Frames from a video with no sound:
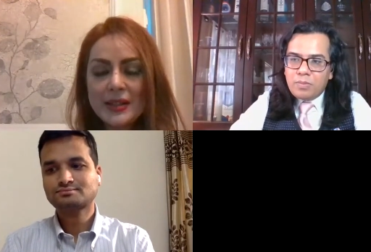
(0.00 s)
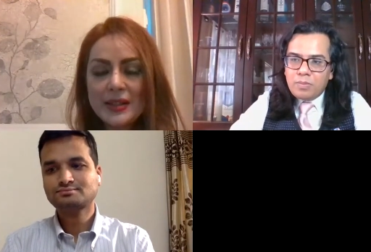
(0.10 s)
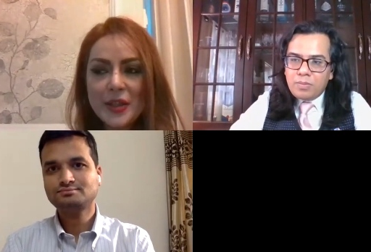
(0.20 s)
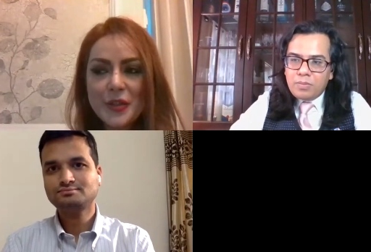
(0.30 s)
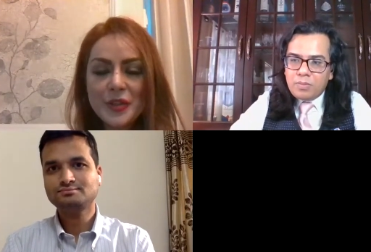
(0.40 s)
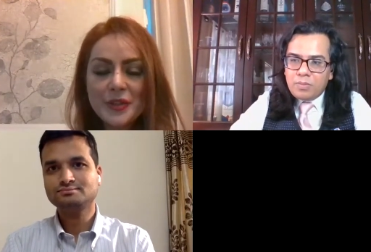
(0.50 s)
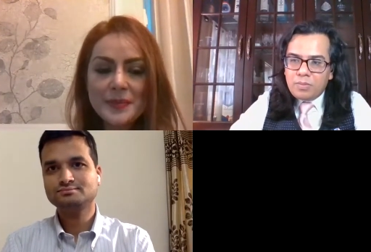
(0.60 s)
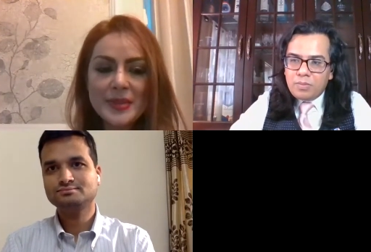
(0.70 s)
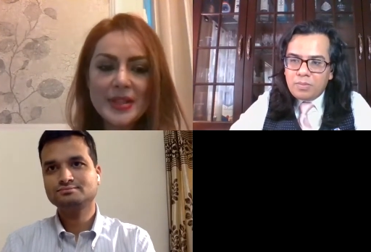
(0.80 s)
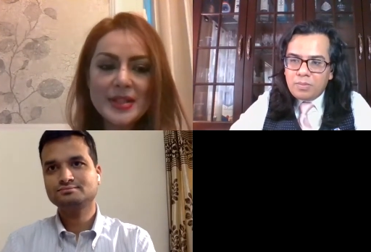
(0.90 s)
Speaker 1: the
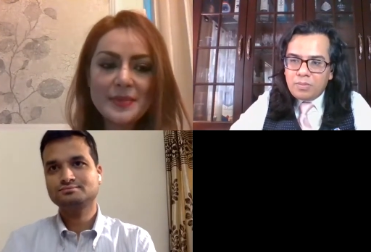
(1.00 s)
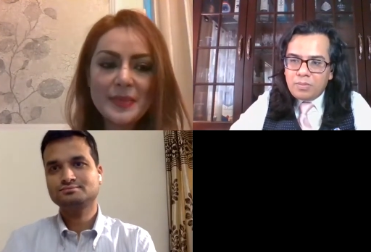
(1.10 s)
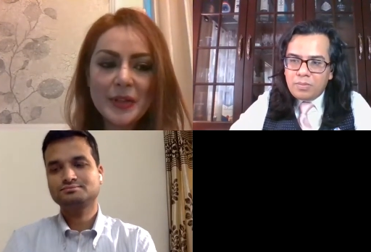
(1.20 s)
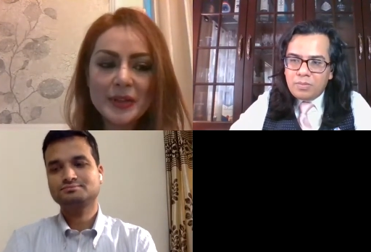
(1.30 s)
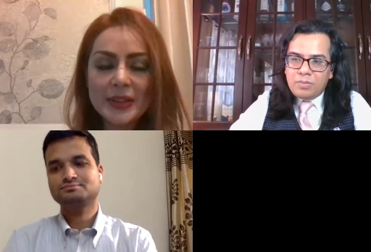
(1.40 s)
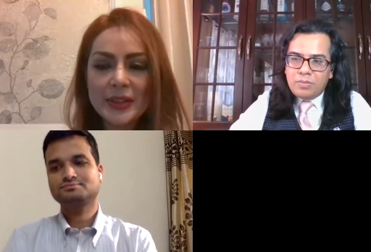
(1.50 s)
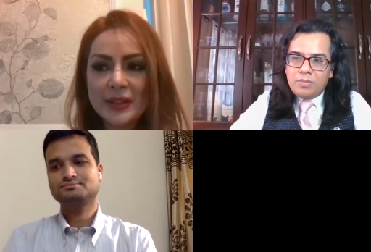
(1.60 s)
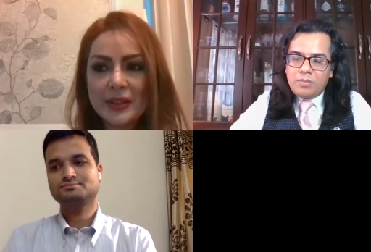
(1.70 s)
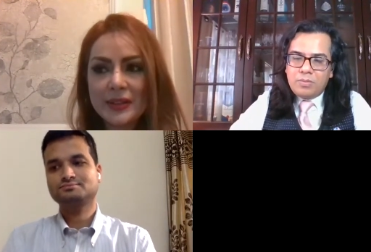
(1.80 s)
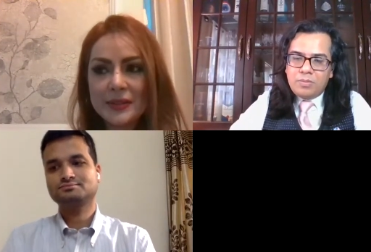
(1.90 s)
achievement is about
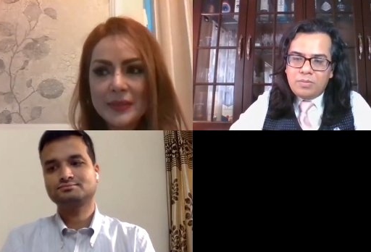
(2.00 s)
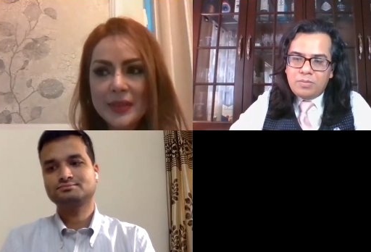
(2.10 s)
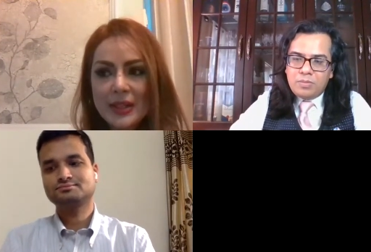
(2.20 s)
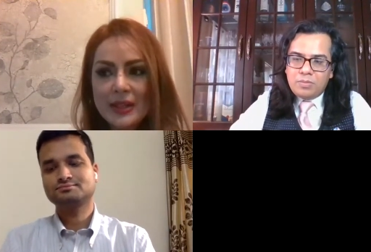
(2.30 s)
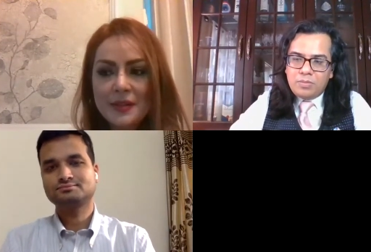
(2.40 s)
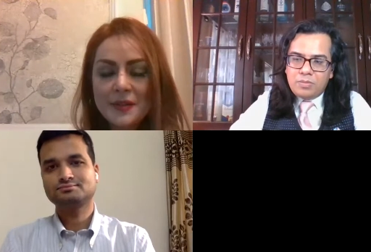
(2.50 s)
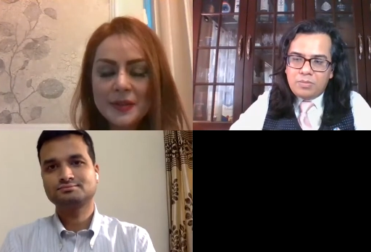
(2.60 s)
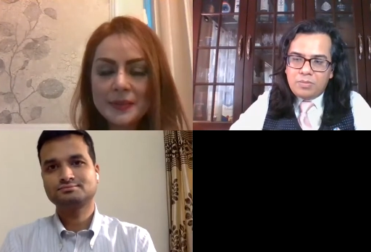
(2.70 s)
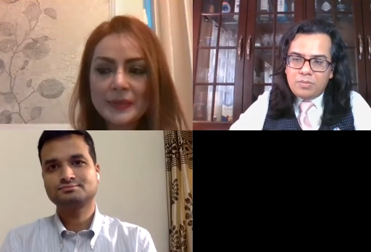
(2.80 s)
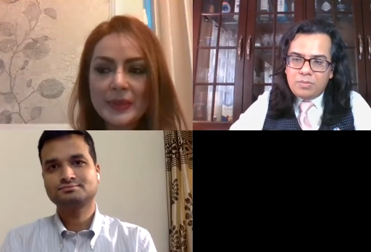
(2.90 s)
the
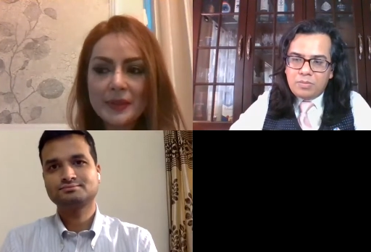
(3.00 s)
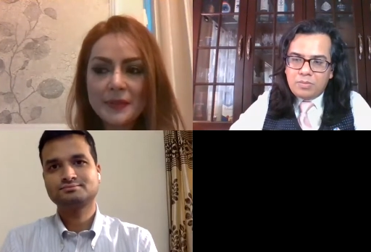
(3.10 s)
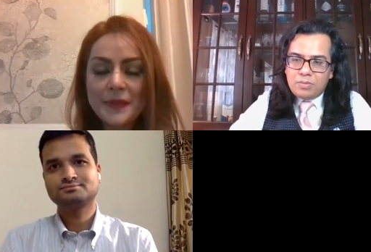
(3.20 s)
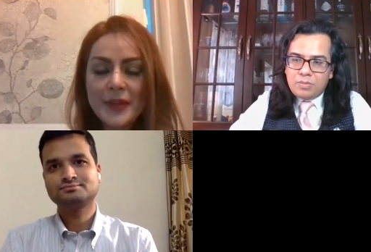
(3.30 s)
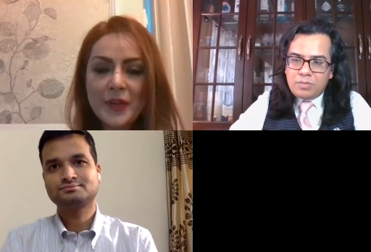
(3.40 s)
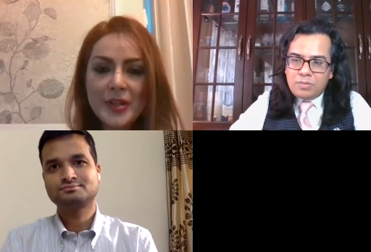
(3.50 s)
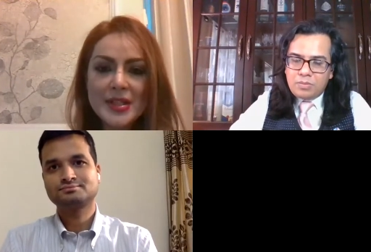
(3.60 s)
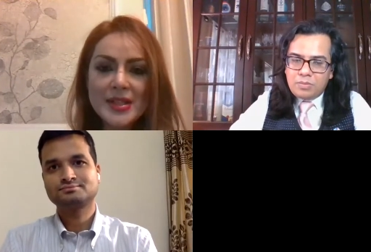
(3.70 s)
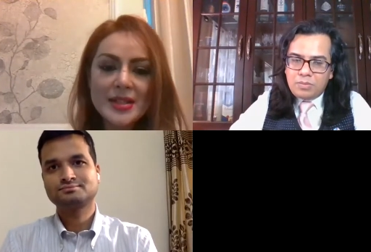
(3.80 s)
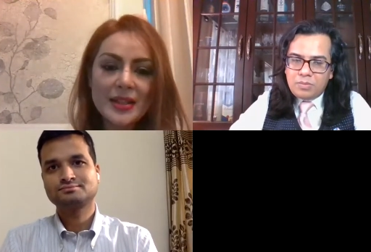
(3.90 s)
um, uh,
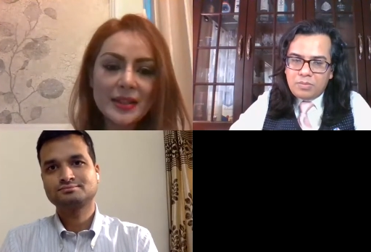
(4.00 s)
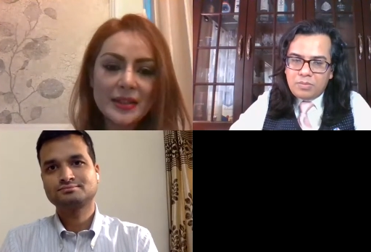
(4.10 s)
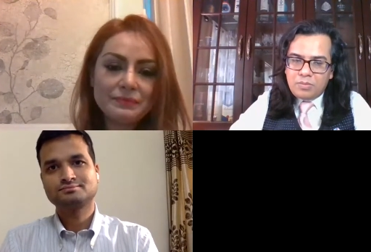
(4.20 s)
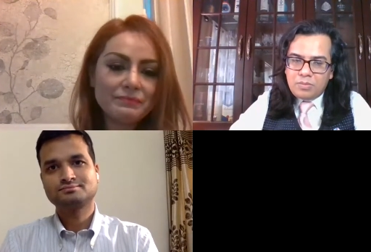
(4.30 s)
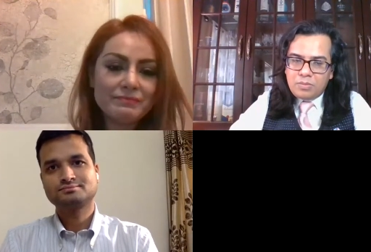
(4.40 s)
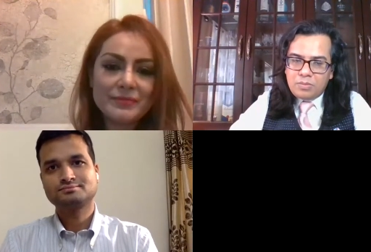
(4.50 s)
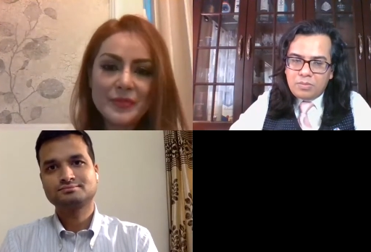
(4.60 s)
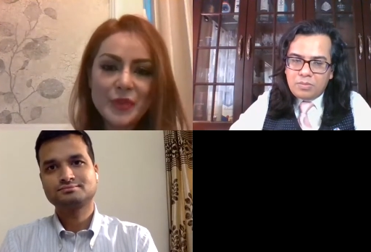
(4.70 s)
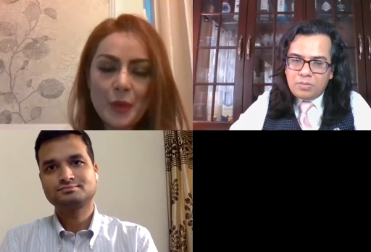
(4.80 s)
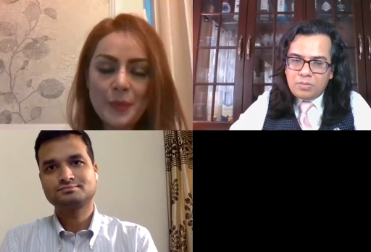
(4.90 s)
various um,
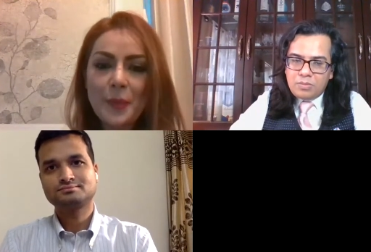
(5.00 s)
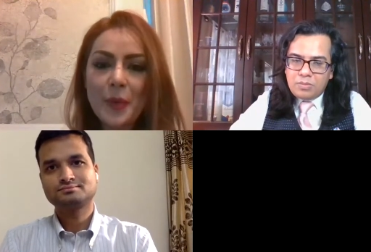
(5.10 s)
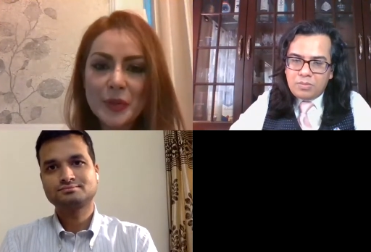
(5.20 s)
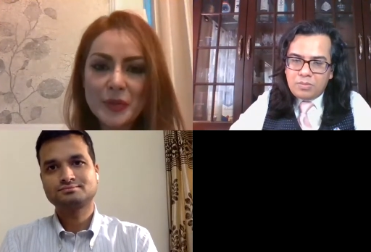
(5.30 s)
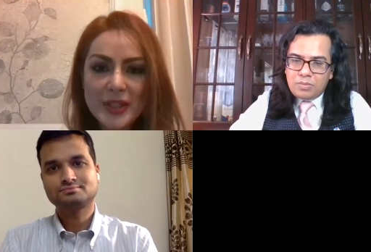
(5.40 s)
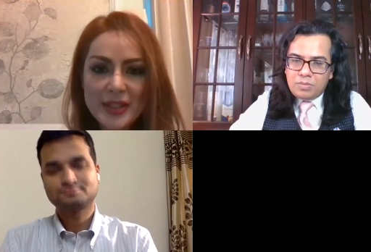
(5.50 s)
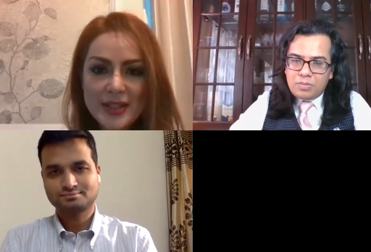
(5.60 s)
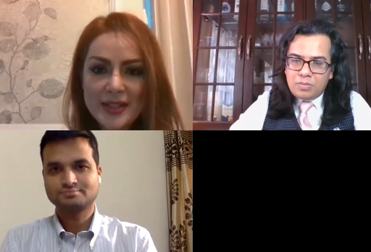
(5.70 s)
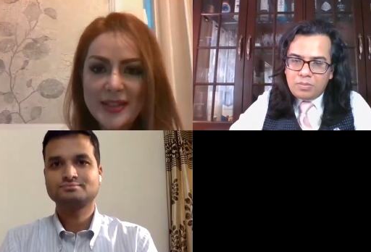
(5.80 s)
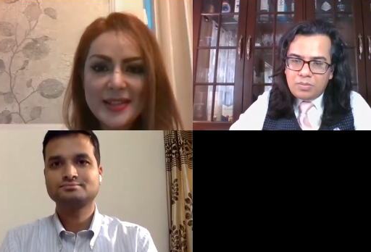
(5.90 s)
job
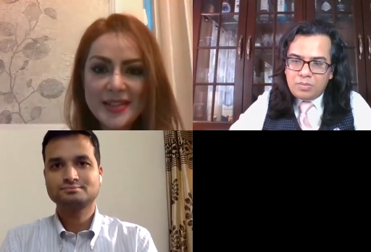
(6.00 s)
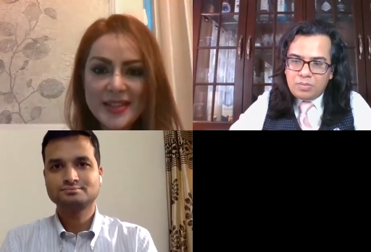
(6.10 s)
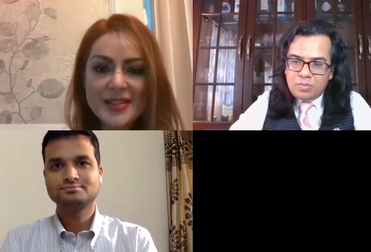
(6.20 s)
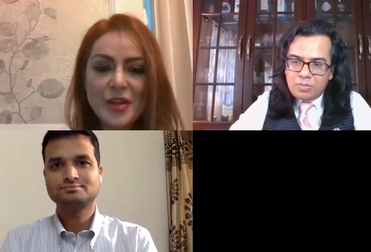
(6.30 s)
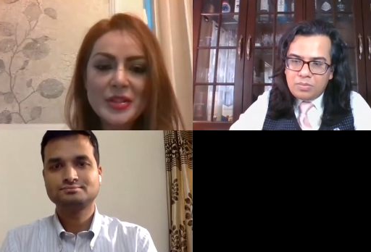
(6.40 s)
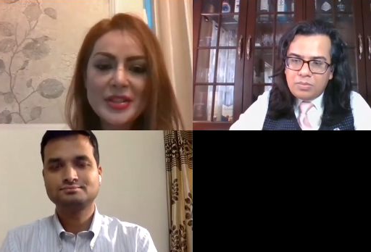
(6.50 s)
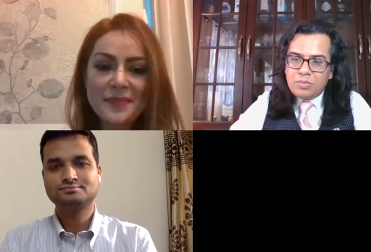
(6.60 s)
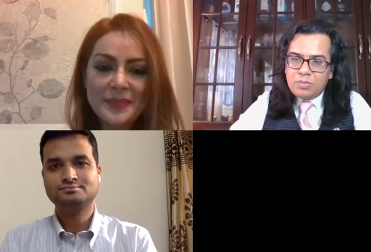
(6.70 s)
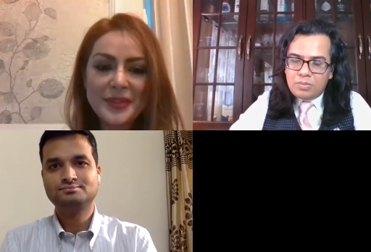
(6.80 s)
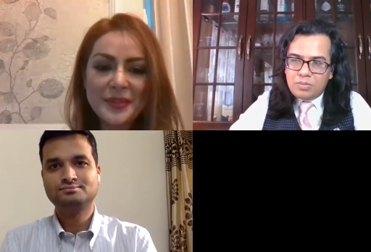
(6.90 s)
opportunity. That it's sounds
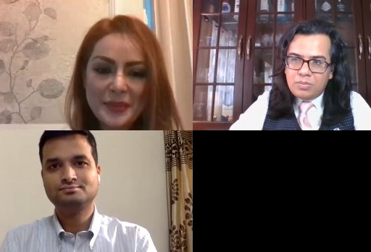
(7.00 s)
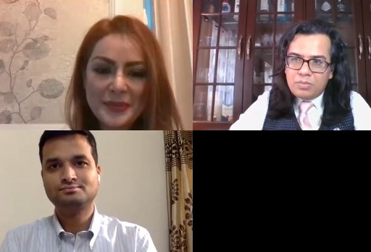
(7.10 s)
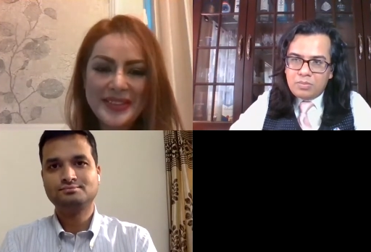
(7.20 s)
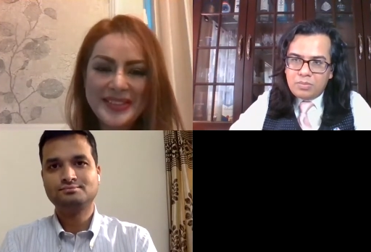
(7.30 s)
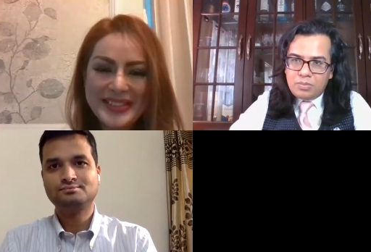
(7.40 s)
simple for me.